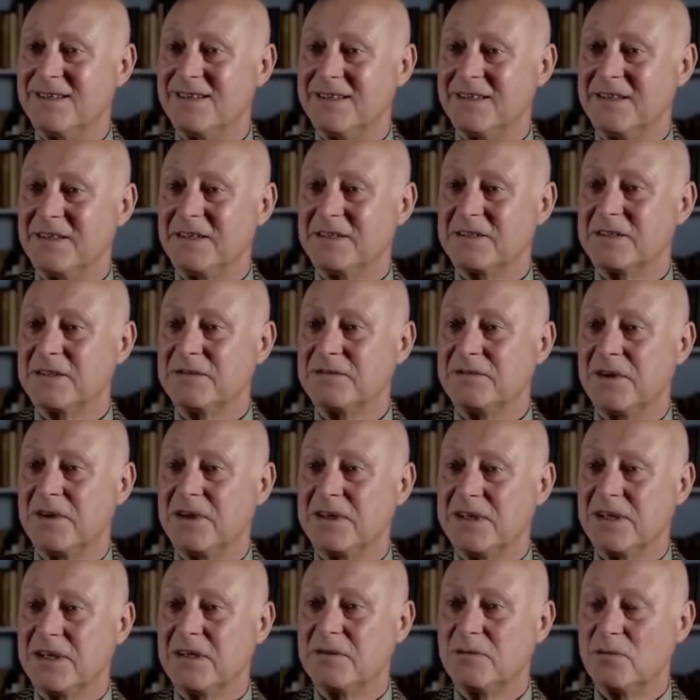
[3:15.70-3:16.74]
to
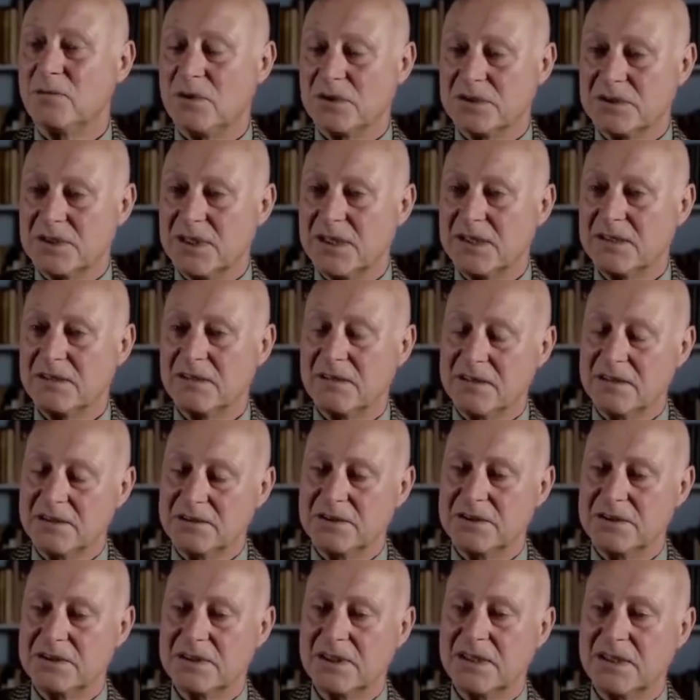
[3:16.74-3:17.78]
find out what
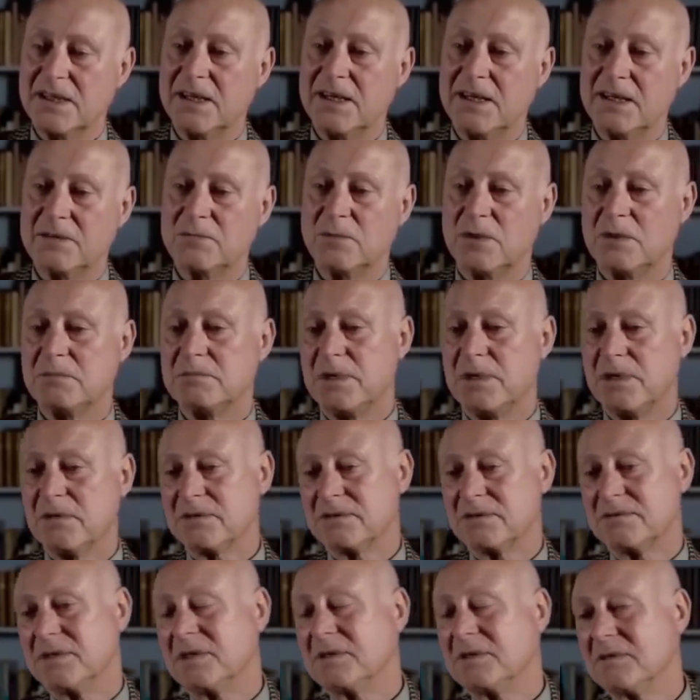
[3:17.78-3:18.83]
technologies they had, what pulse
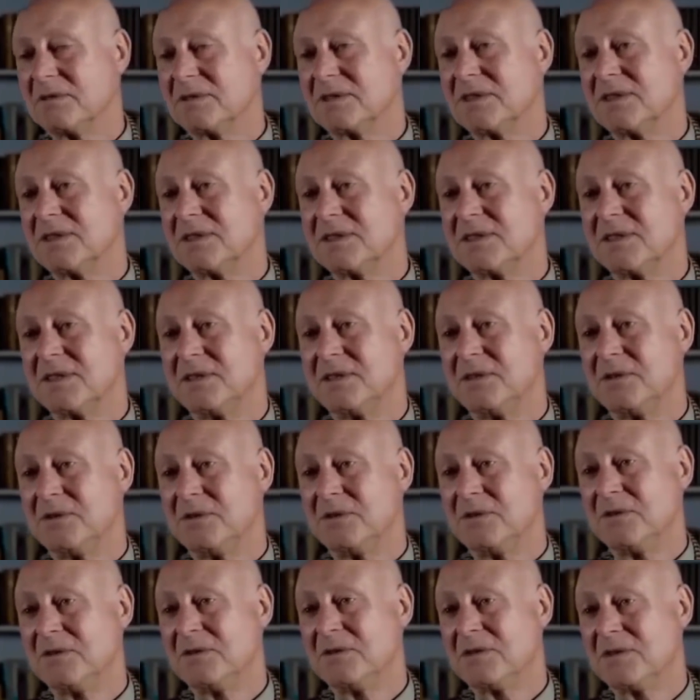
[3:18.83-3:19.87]
frequencies they
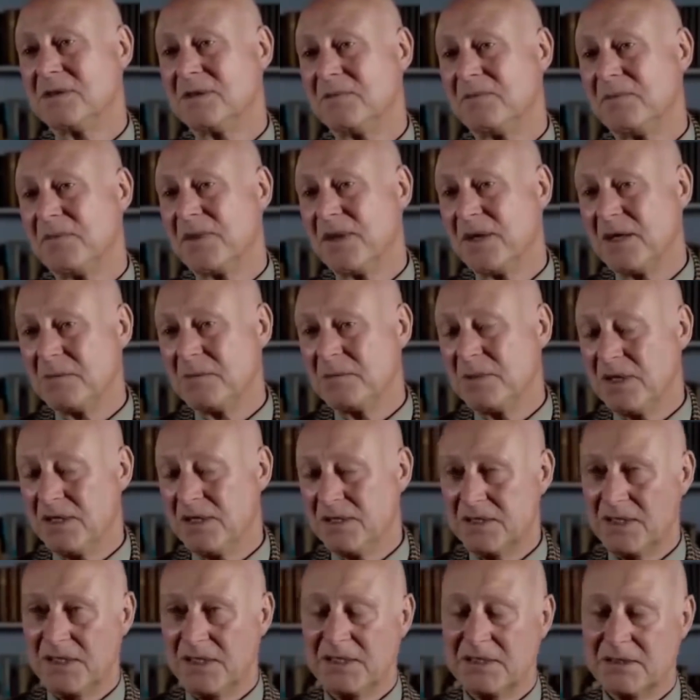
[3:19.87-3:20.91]
used. But
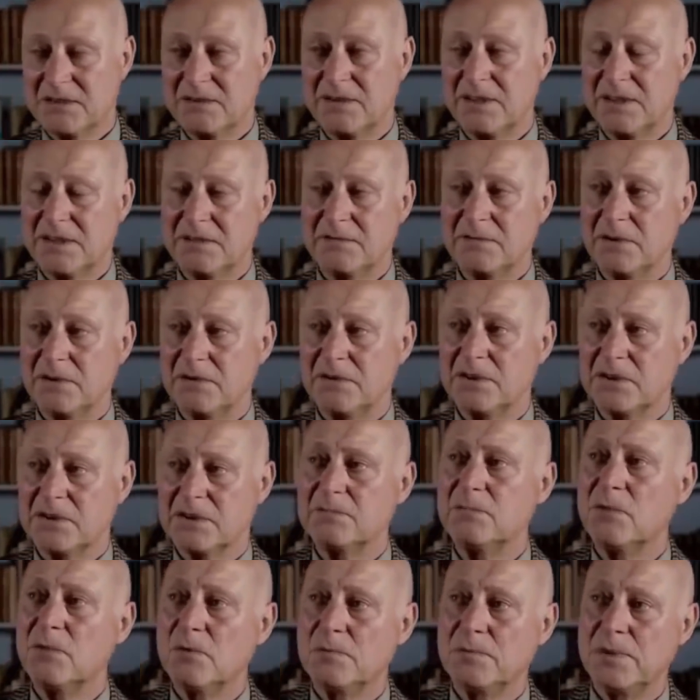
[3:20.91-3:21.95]
as I stressed, it was only a
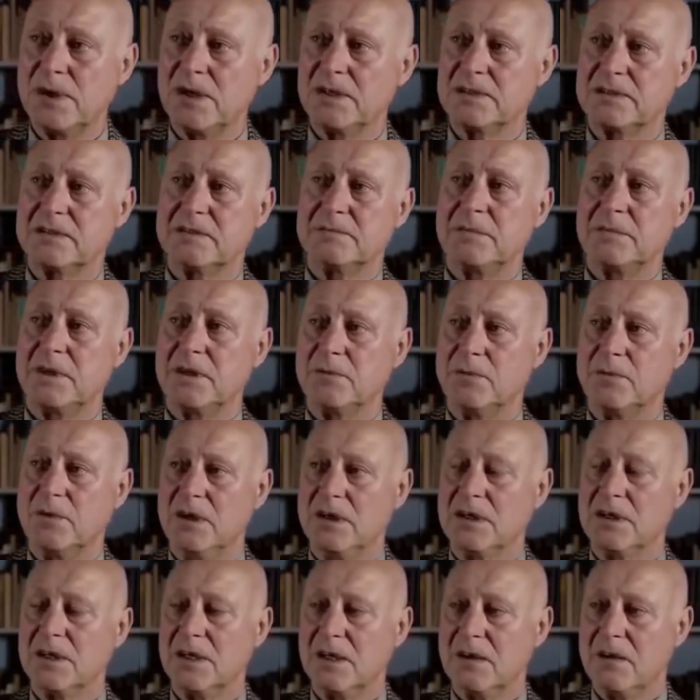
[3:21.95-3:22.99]
small part of my
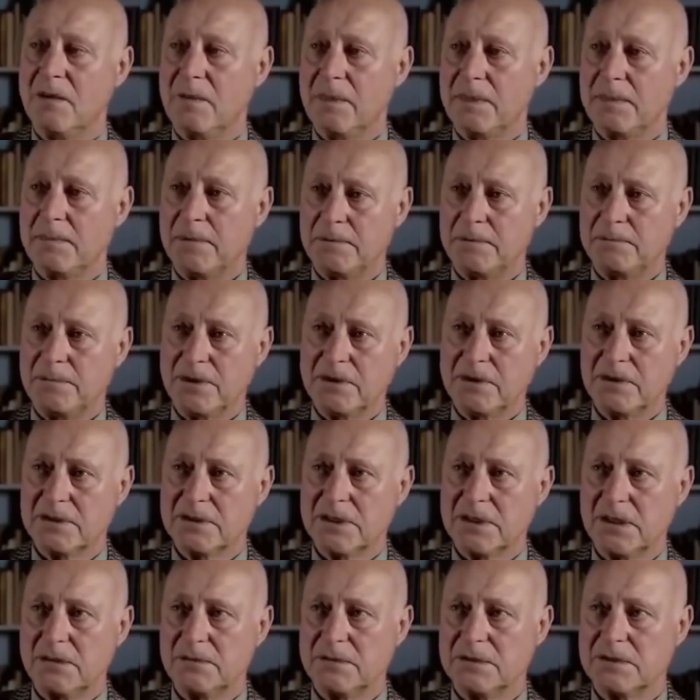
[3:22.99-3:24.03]
work, but because
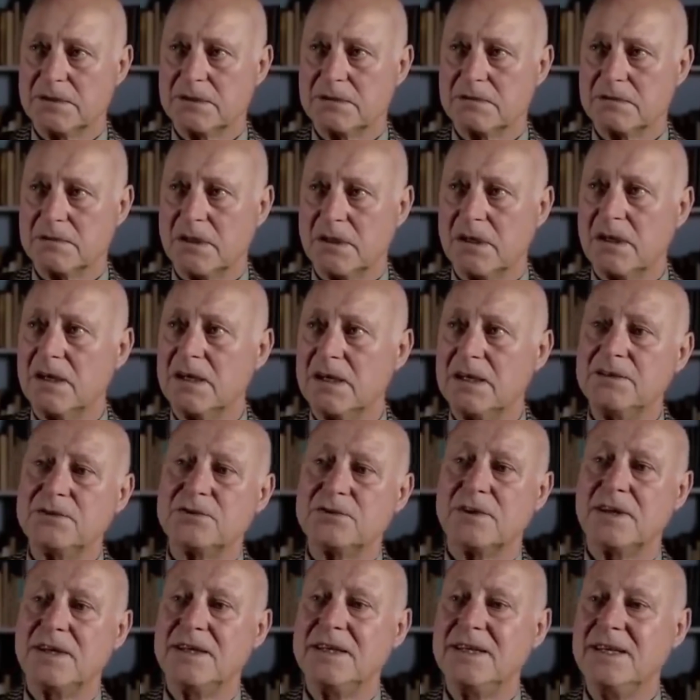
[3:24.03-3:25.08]
I was highly
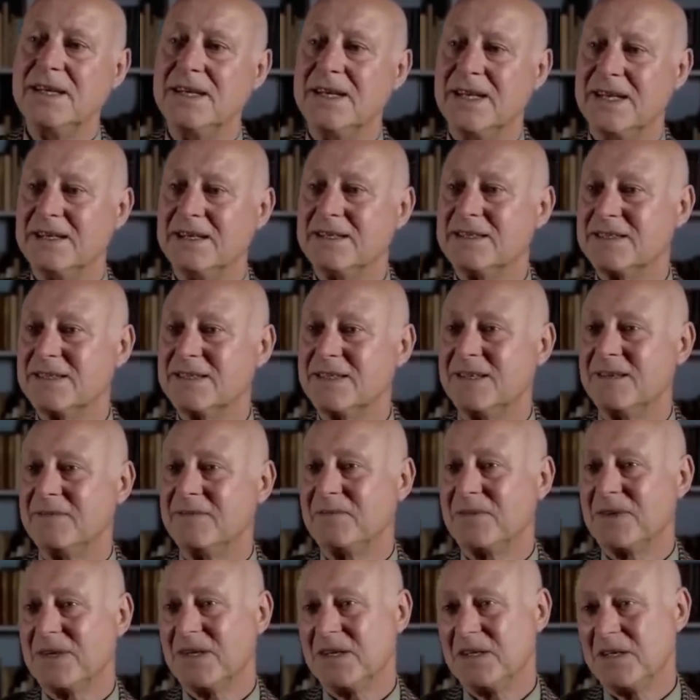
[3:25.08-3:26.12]
trained in it
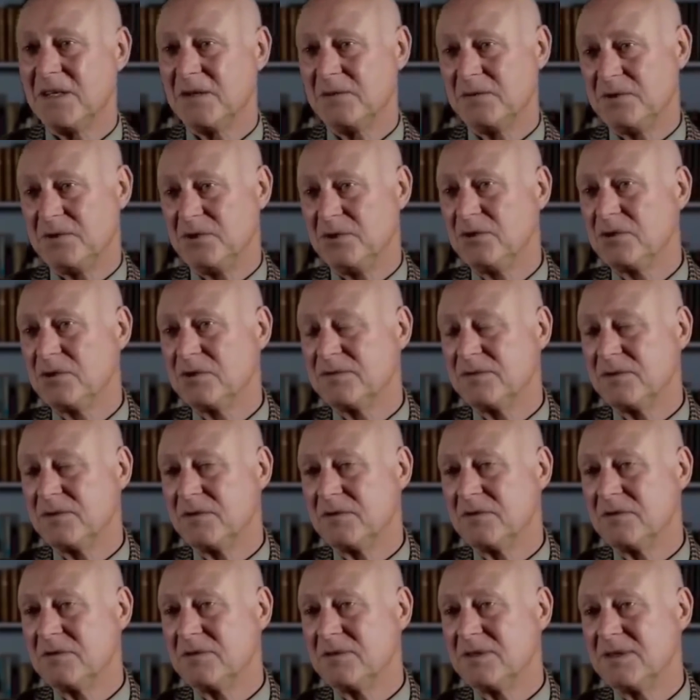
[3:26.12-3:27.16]
and I was
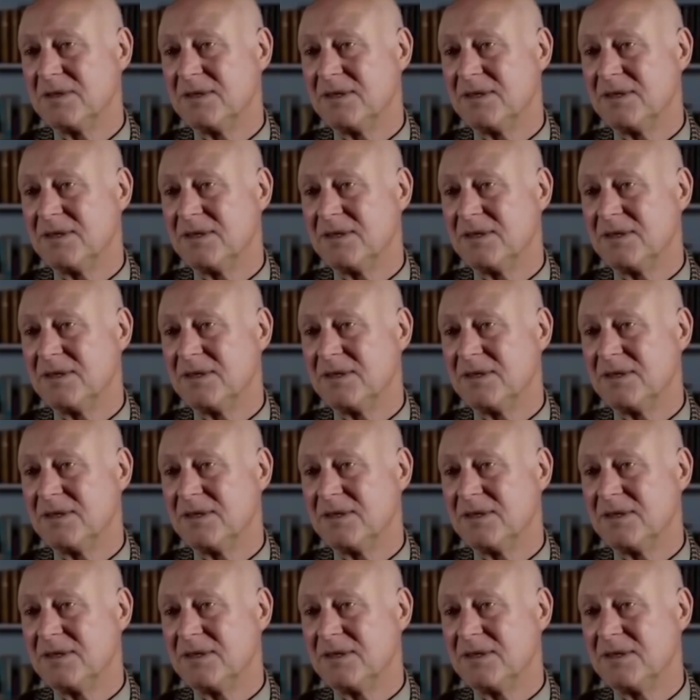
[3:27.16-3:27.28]
useful,